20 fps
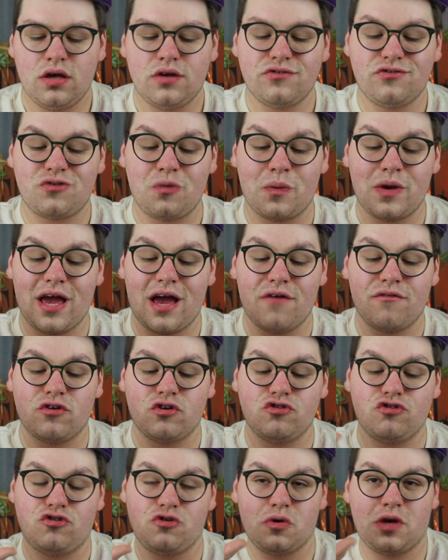So we have
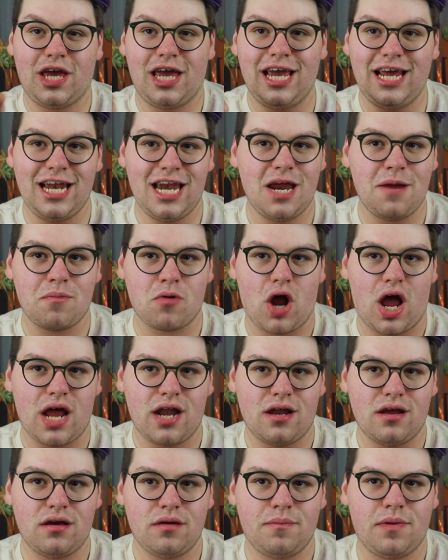zucchini
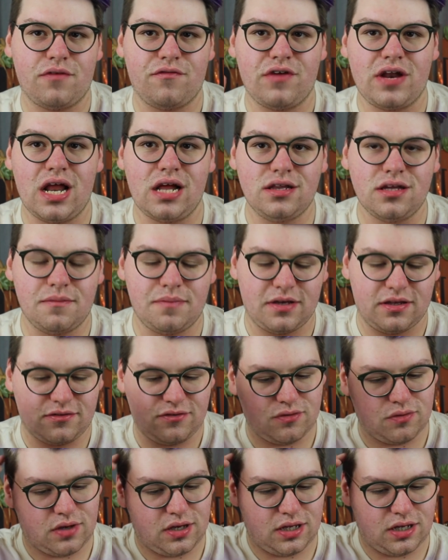bread, but vanilla bean
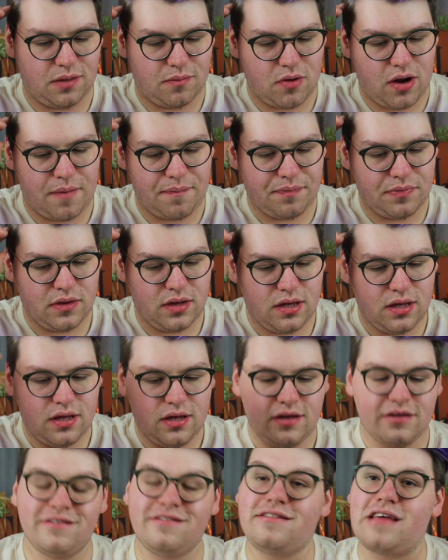zucchini bread
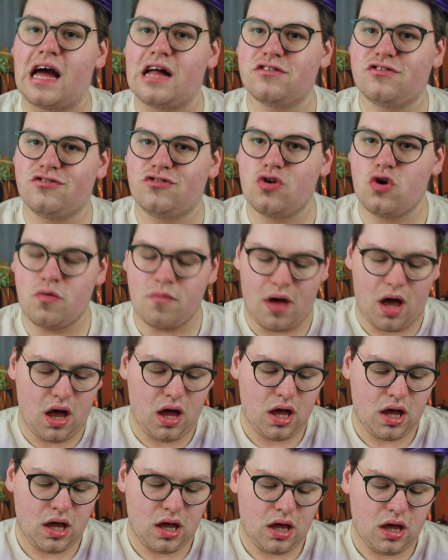
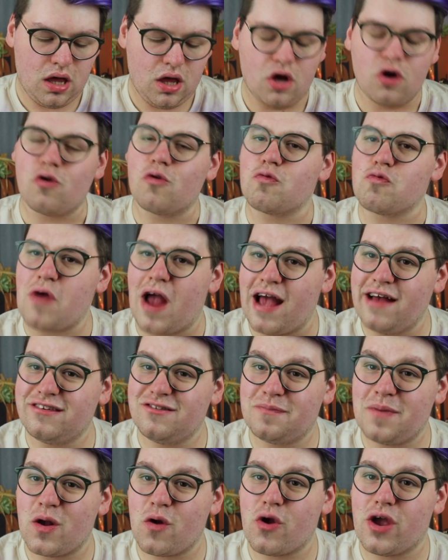satsuma,
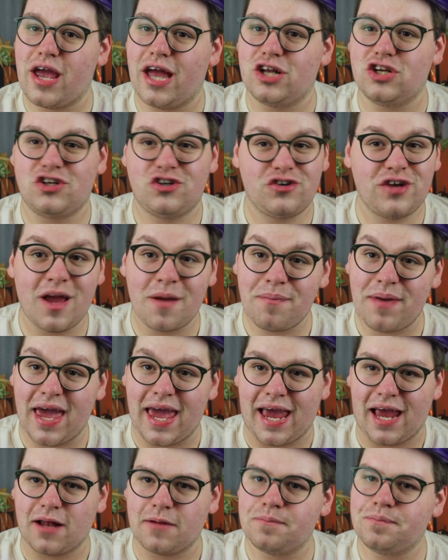raspberry, and
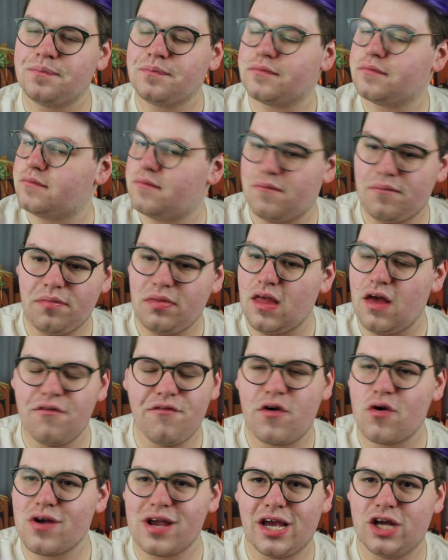champagne. A
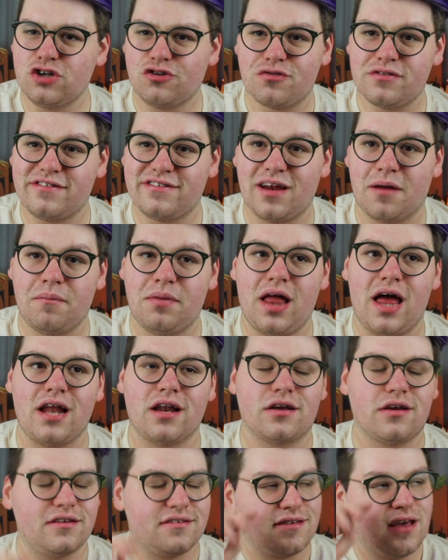very interesting blend,
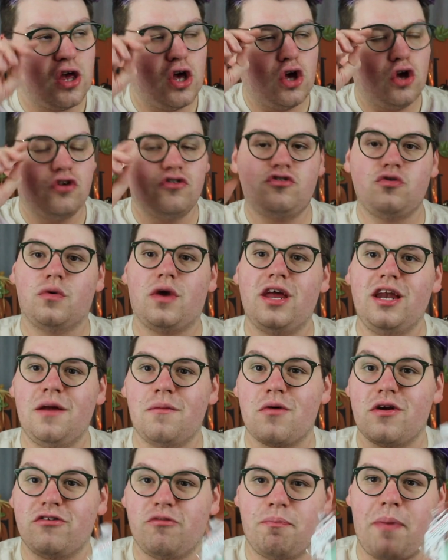because zucchini
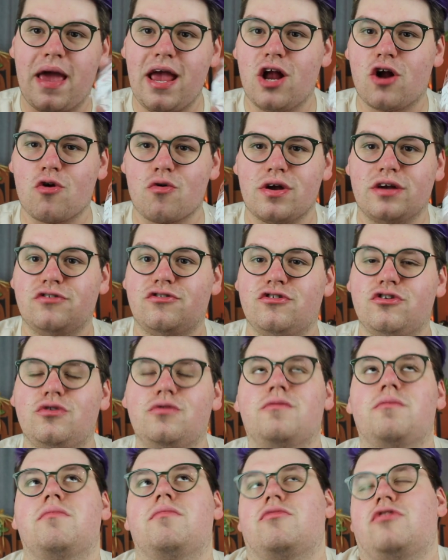bread's bakery, so
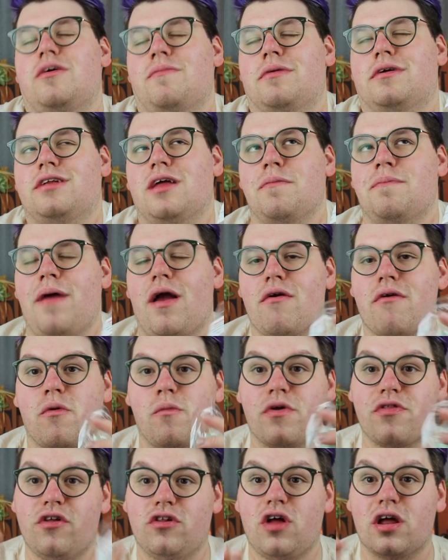you typically pair it
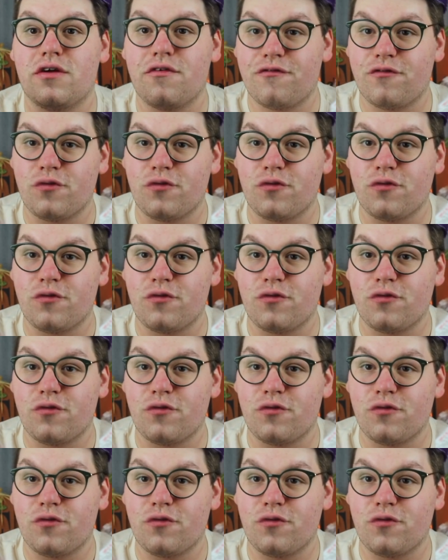with a lot of